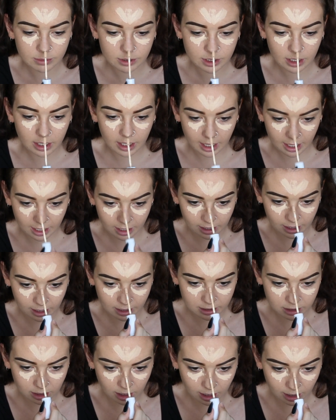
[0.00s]
I'm just going to add
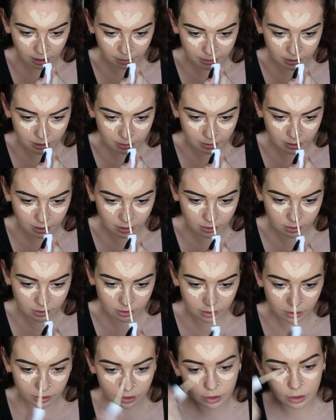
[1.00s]
a tiny bit to my
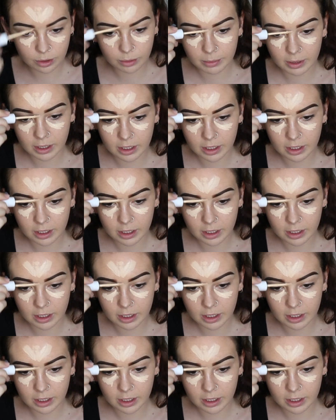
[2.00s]
nose, not too